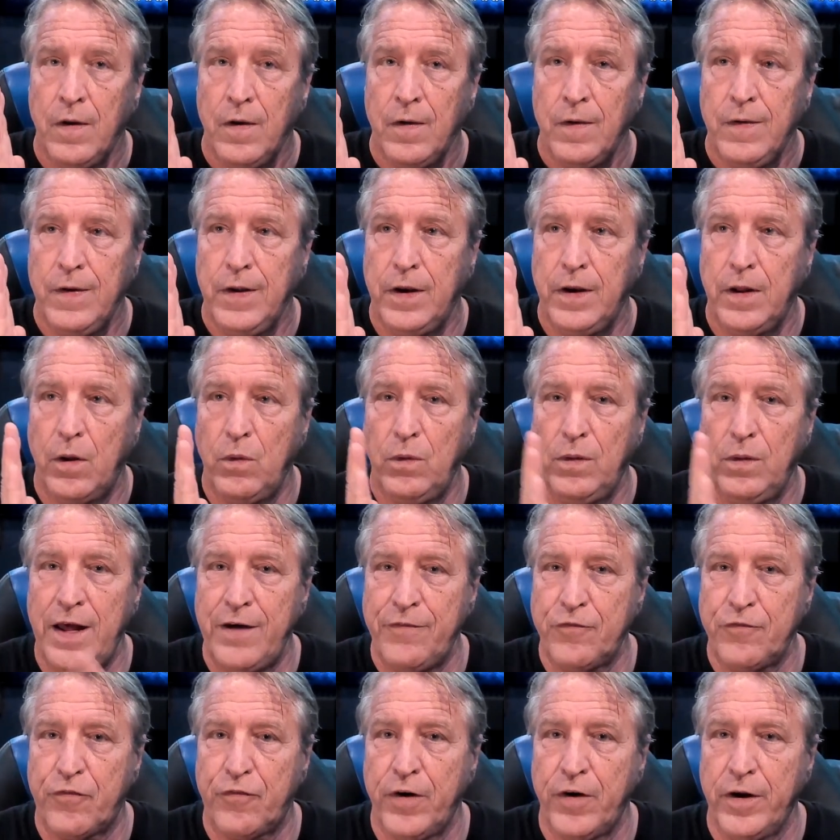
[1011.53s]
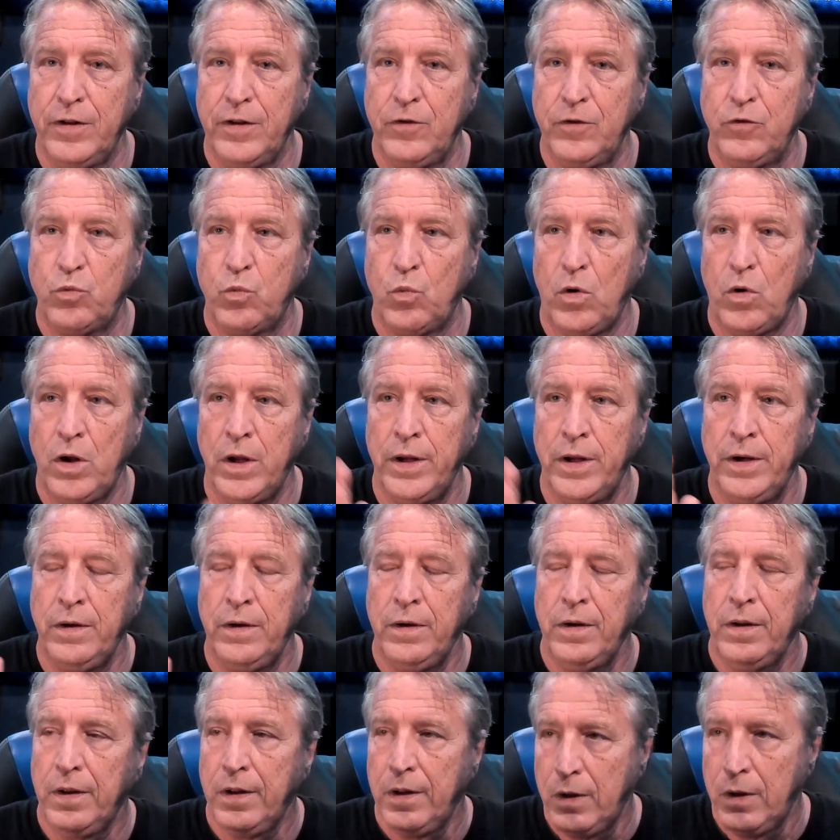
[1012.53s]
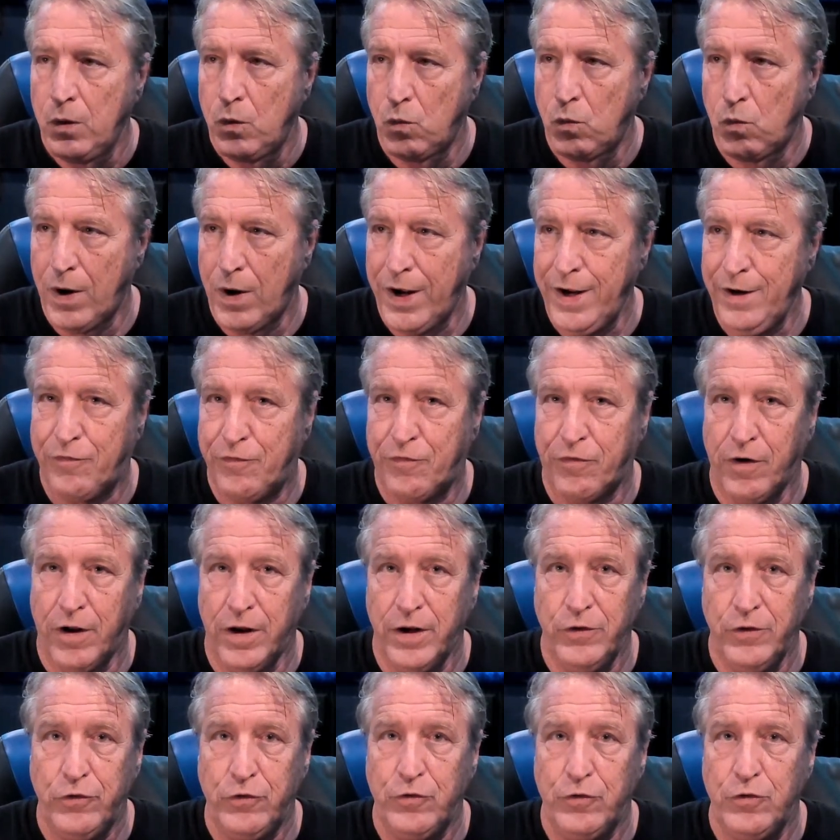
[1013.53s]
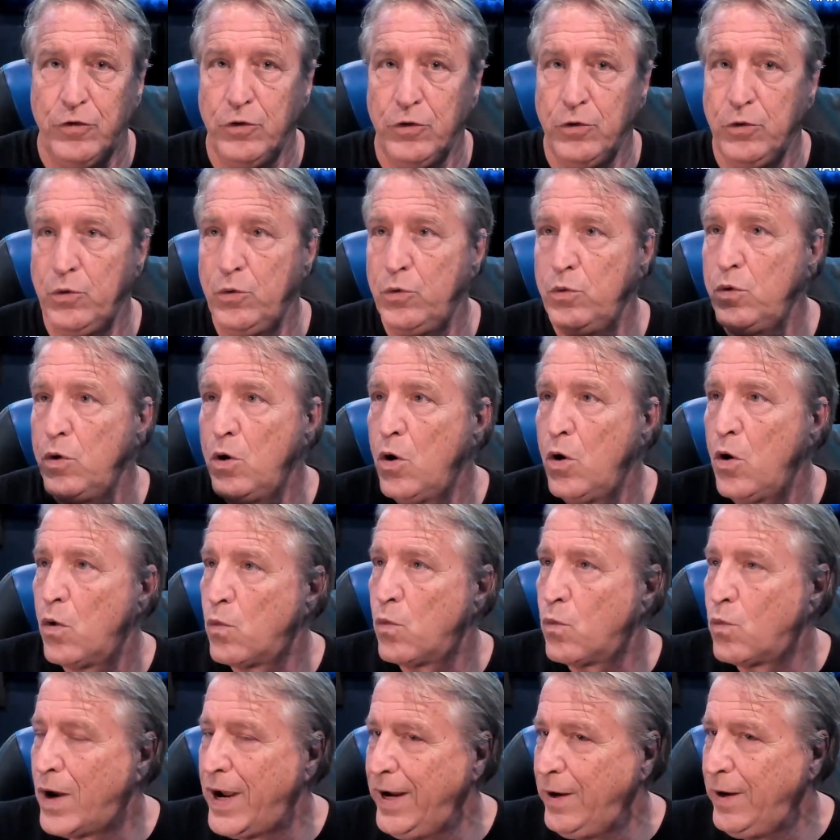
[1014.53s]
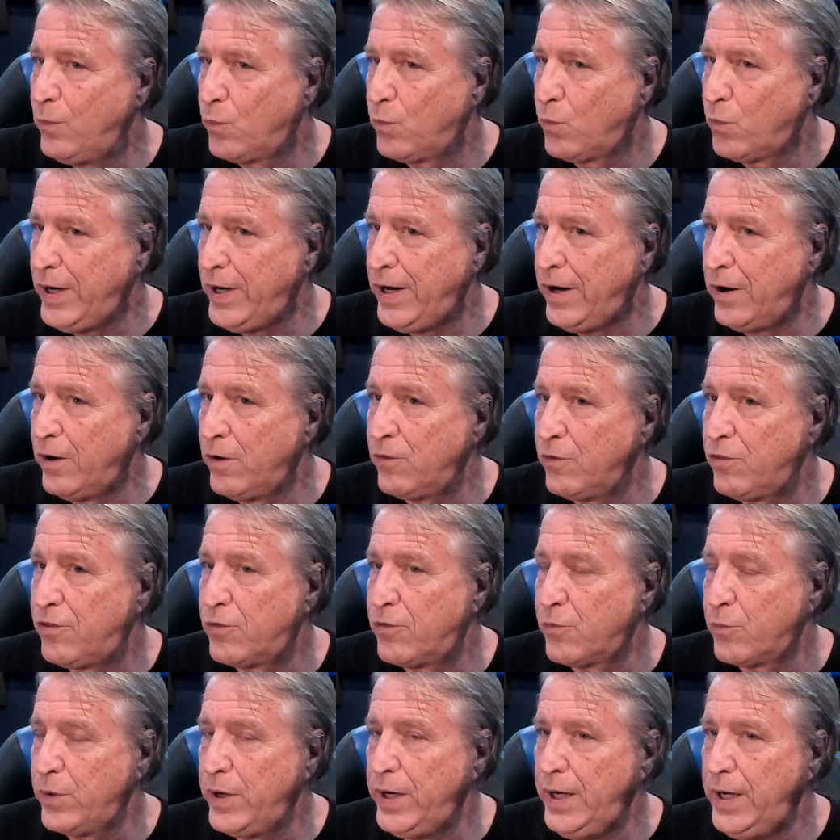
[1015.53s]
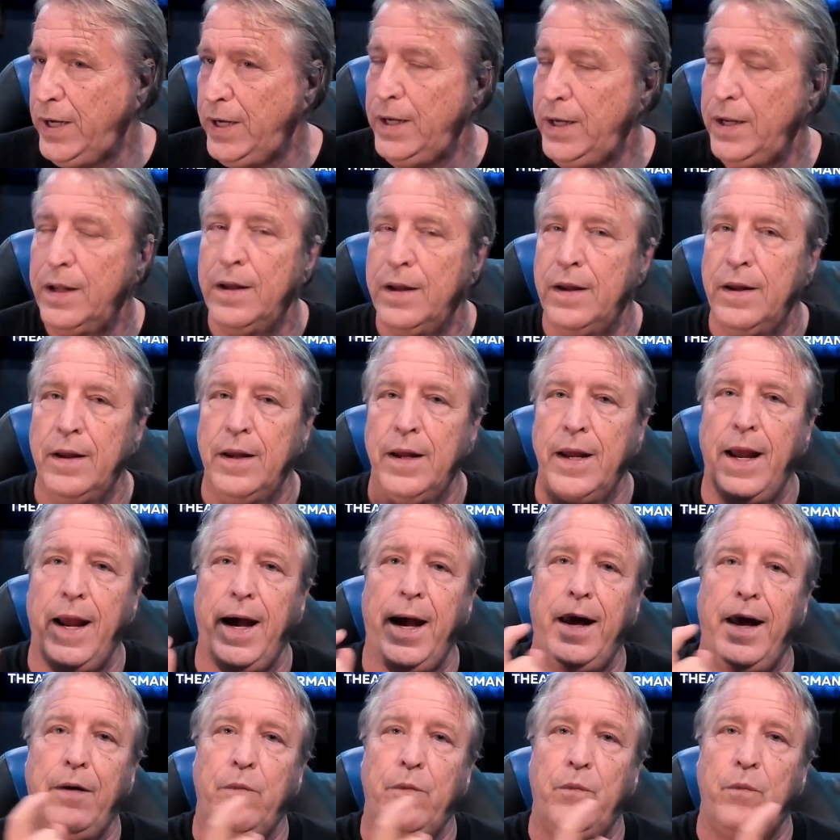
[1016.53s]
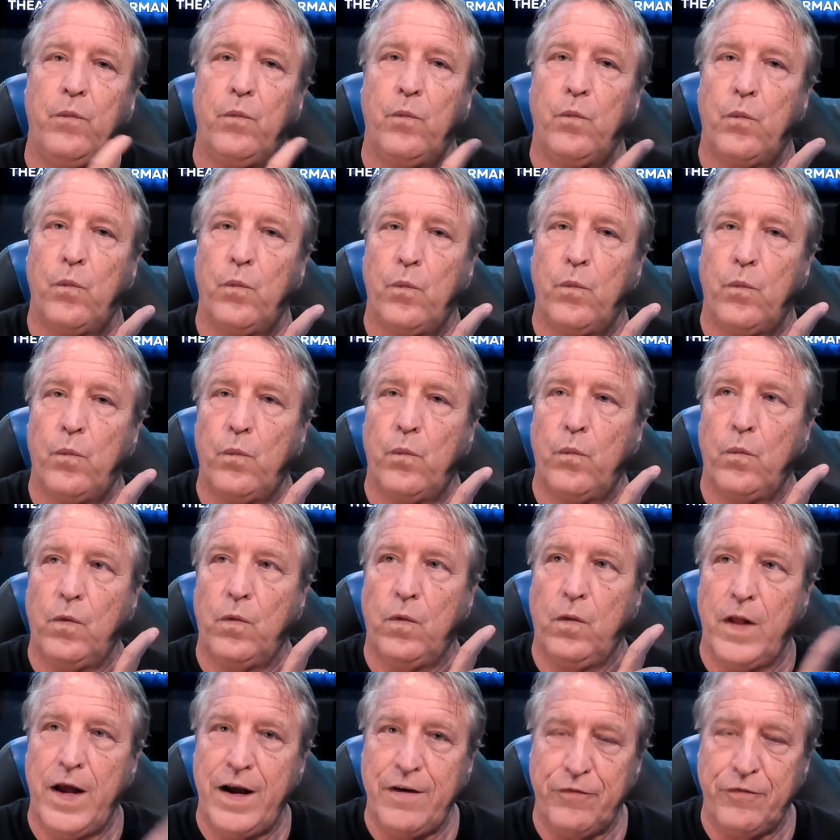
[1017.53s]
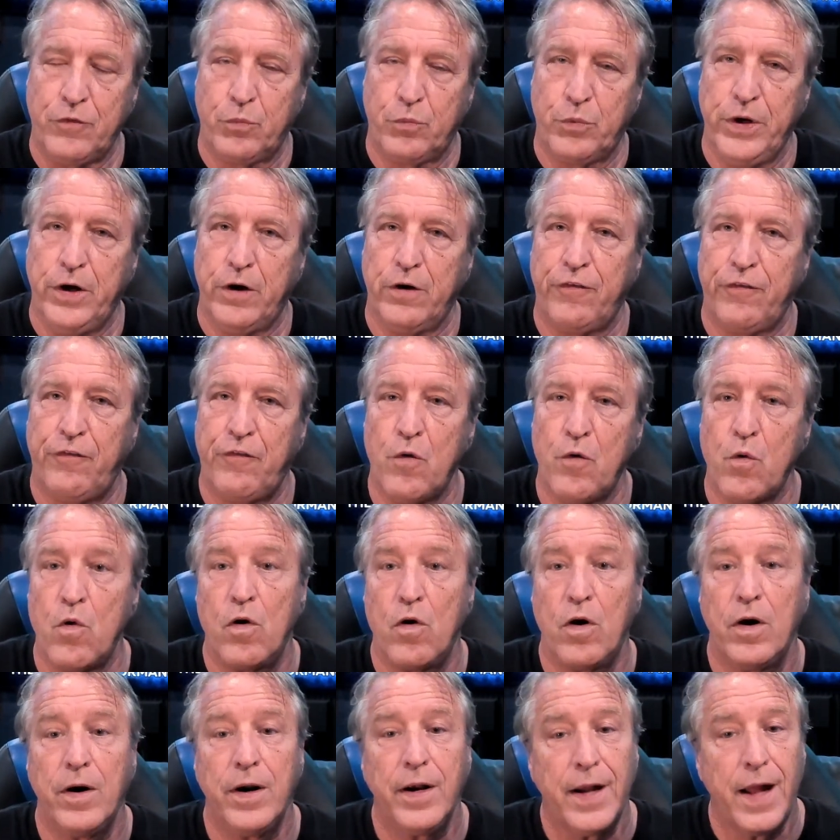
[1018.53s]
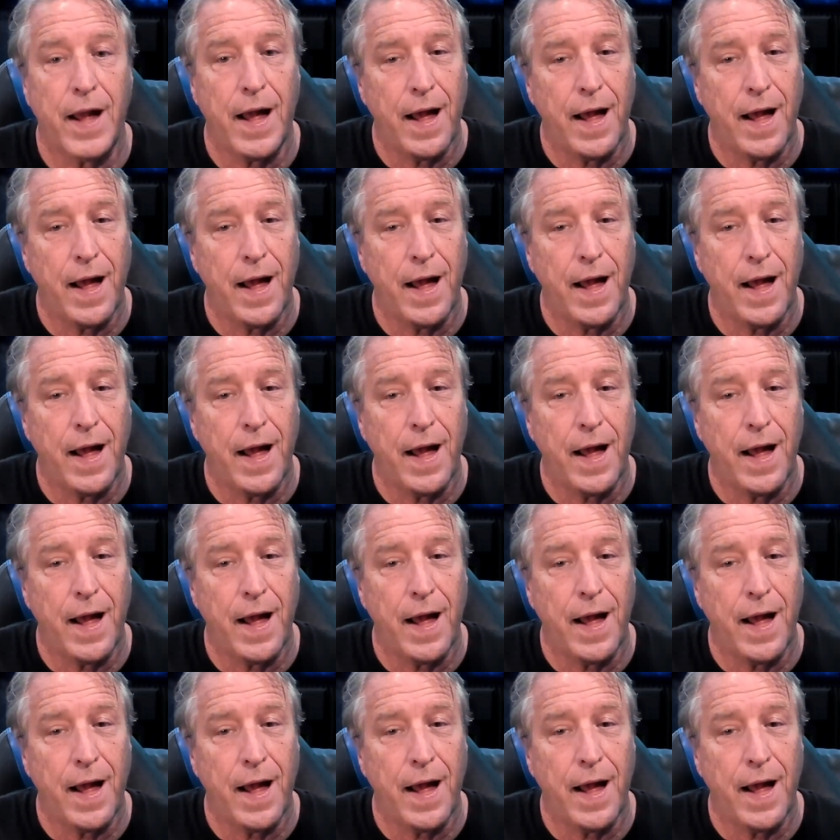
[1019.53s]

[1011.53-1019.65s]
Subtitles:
left front is 1, right front is 2, right rear 3, and left rear 4.